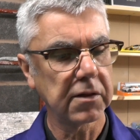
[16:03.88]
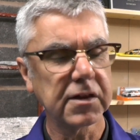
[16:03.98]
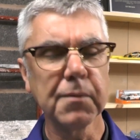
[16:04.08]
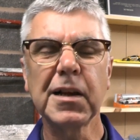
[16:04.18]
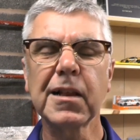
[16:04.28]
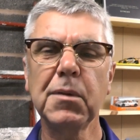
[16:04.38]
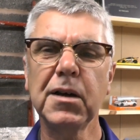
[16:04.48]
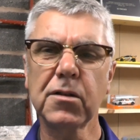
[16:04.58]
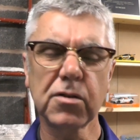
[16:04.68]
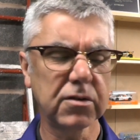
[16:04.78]
little
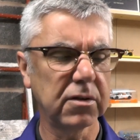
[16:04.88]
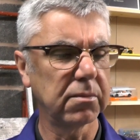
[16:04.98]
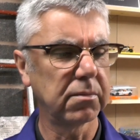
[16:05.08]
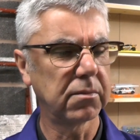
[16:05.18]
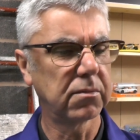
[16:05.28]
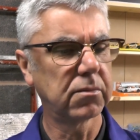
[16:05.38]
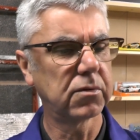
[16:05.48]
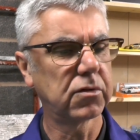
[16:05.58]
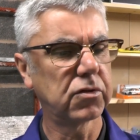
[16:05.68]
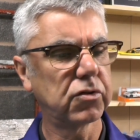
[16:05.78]
bit sort of
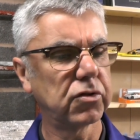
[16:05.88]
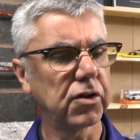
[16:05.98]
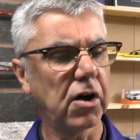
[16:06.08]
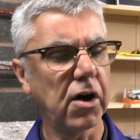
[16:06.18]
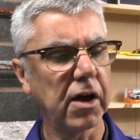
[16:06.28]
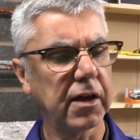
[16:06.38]
dry